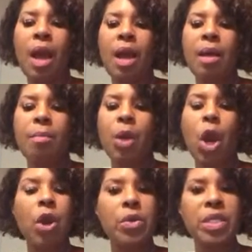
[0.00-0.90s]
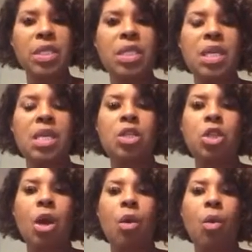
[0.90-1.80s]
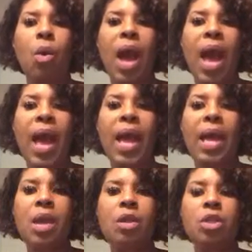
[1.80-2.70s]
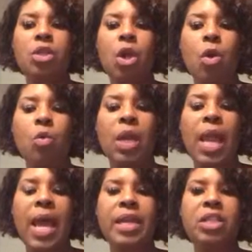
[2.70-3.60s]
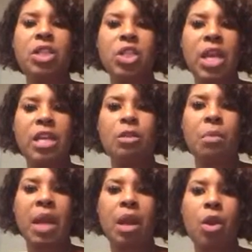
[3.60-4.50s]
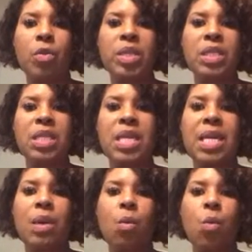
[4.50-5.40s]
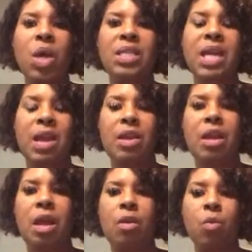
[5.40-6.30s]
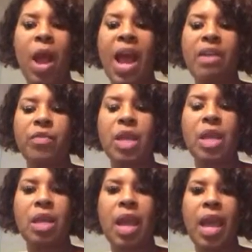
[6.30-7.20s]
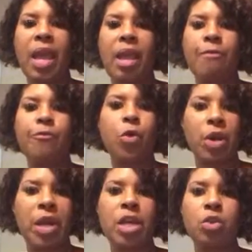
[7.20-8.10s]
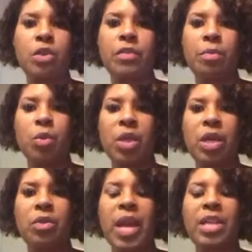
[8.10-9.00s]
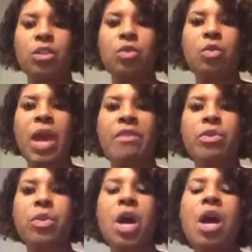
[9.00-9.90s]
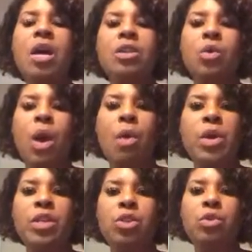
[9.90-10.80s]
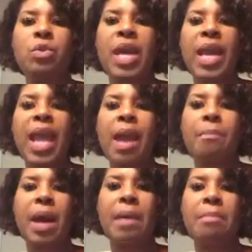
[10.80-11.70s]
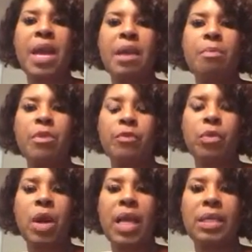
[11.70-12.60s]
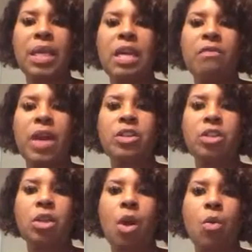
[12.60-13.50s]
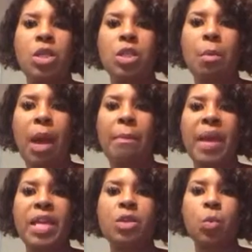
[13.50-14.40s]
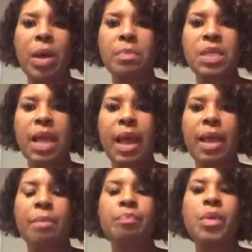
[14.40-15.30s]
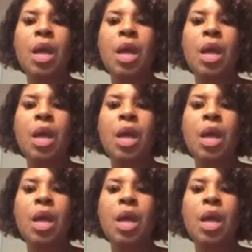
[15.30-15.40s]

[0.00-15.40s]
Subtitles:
Currency. So I don't like to change my currency once I arrive in a foreign country if I'm doing international travel. So I always do that at my bank before I leave. I just go onto my bank's website,